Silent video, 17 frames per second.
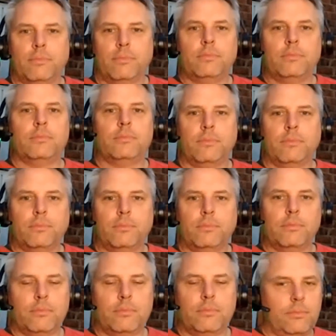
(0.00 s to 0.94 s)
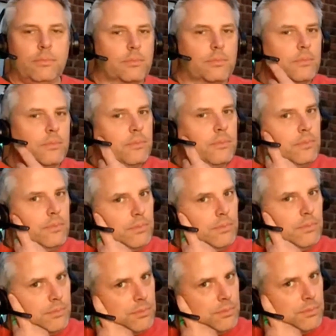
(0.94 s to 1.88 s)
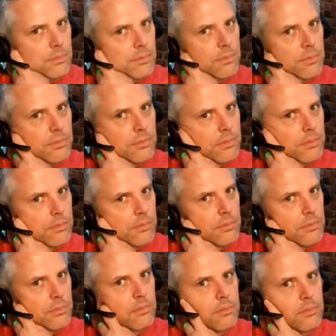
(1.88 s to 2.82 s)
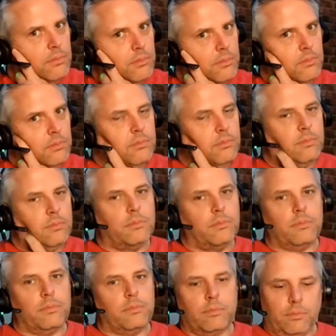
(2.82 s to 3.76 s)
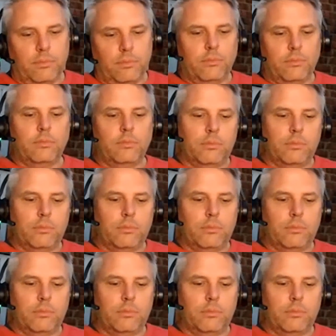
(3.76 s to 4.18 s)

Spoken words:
The person shown says nothing.